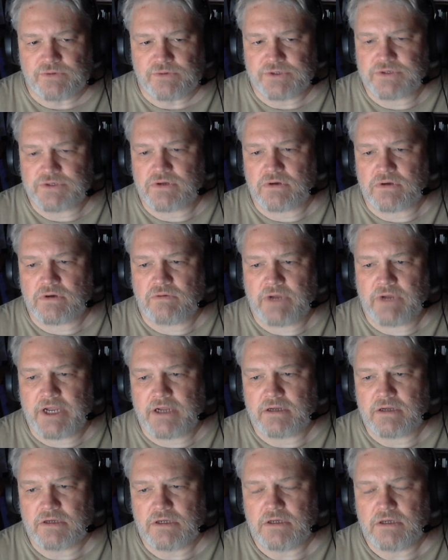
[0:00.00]
go away,
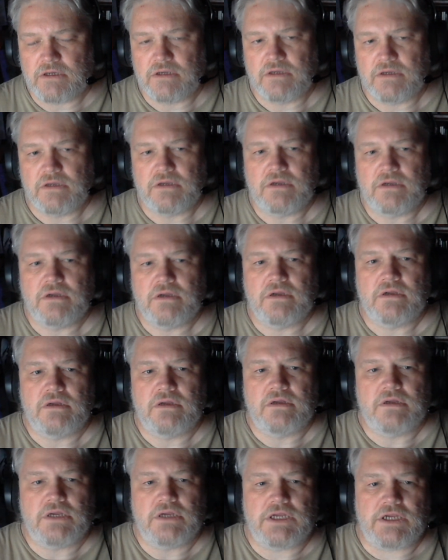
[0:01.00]

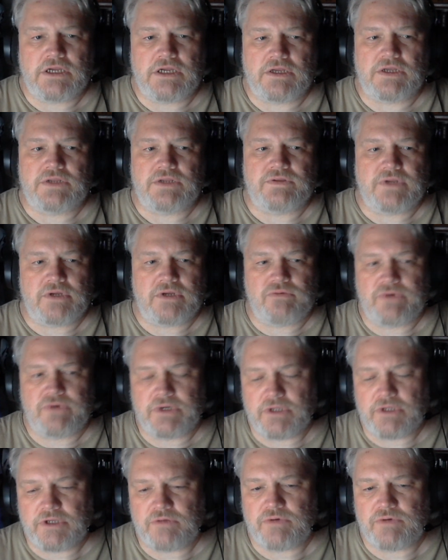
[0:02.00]
and they
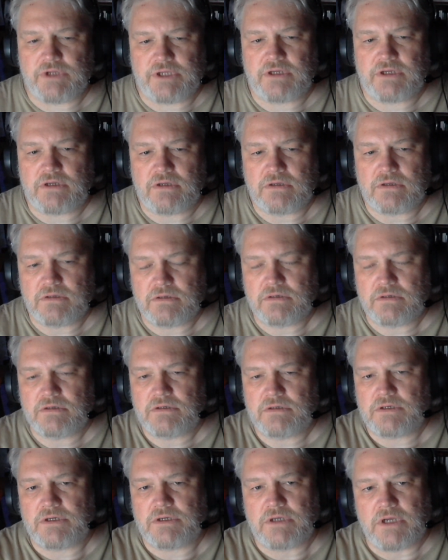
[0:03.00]
really, really
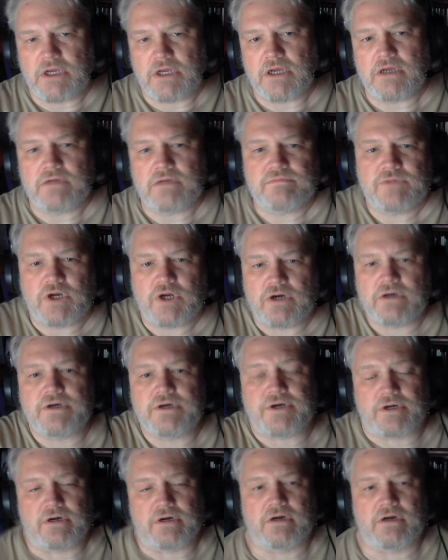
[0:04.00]
hurt
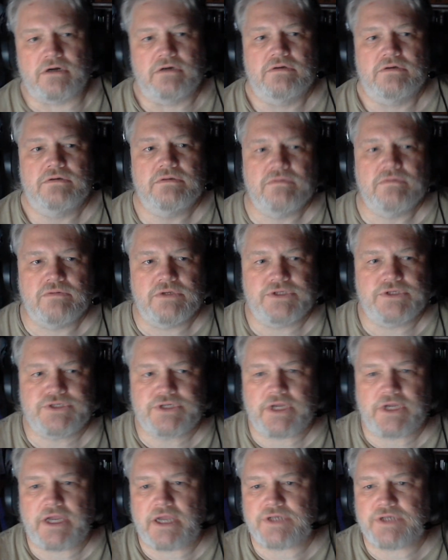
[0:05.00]
her when she
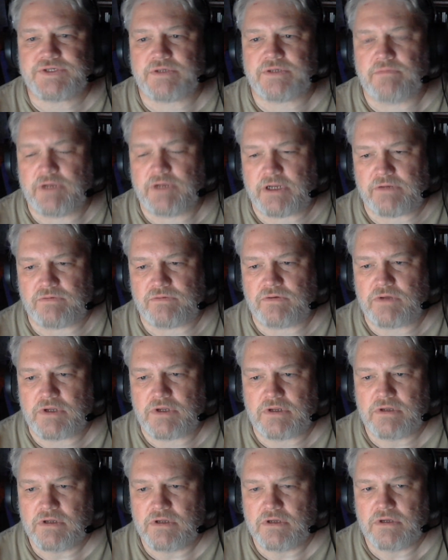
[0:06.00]
has them. And
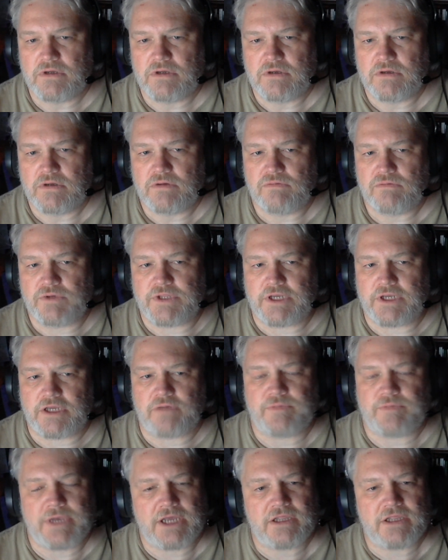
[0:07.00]
when they get
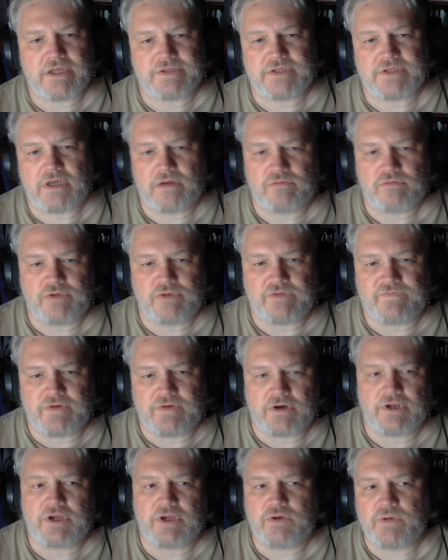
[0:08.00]
bad like that, we
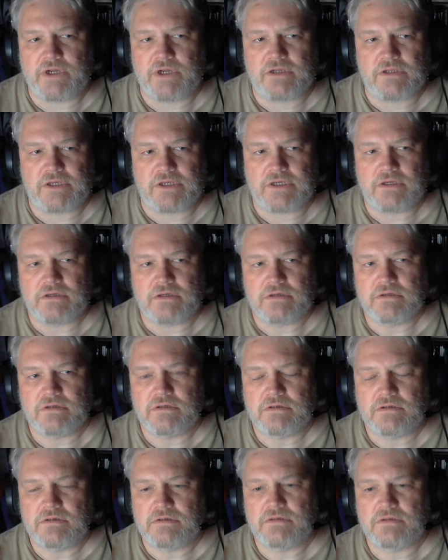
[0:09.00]
very quickly
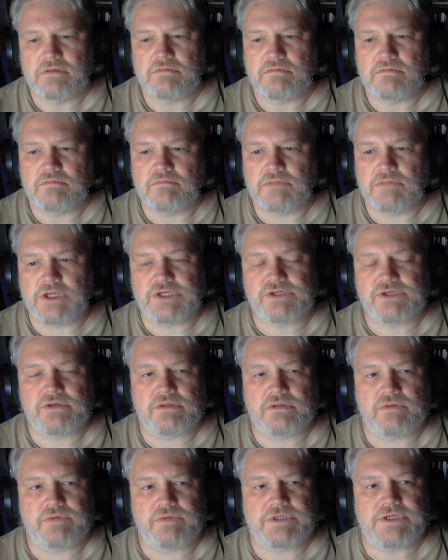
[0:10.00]
make sure
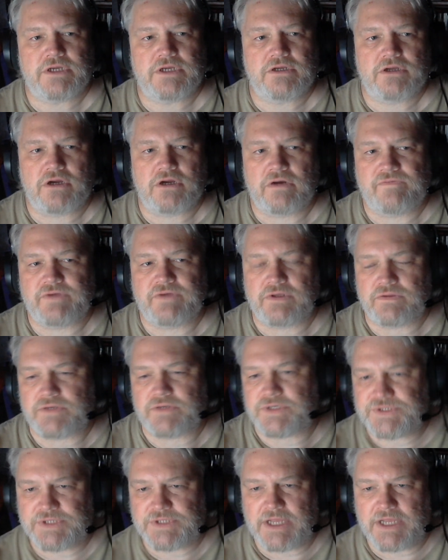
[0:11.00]
that we take care of it.
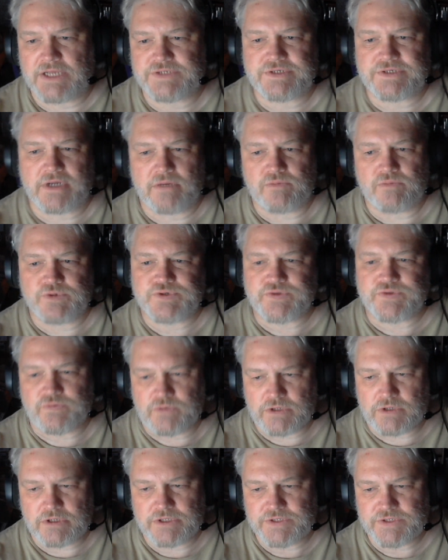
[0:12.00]
This last time was the
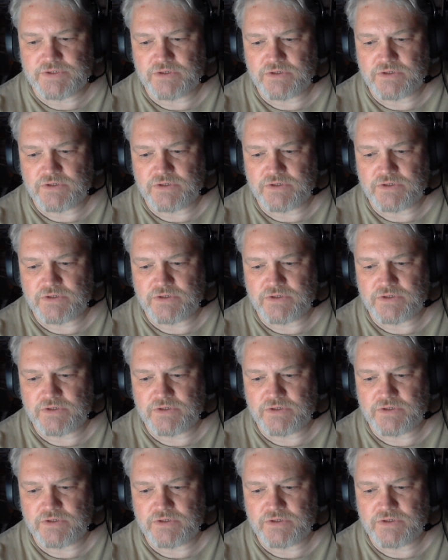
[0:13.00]
worst,